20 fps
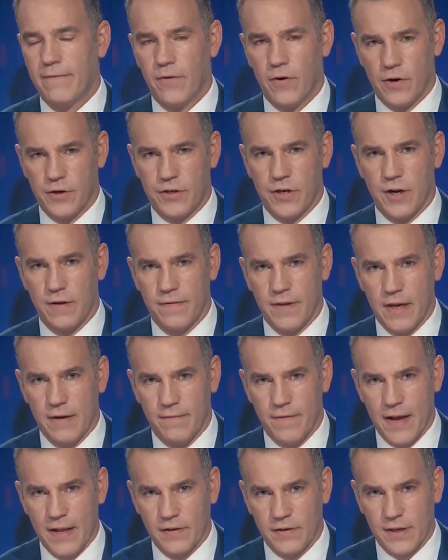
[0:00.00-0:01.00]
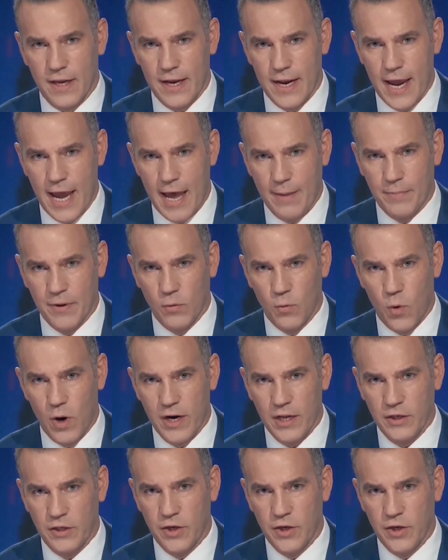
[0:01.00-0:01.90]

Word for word: a version of the events that happened?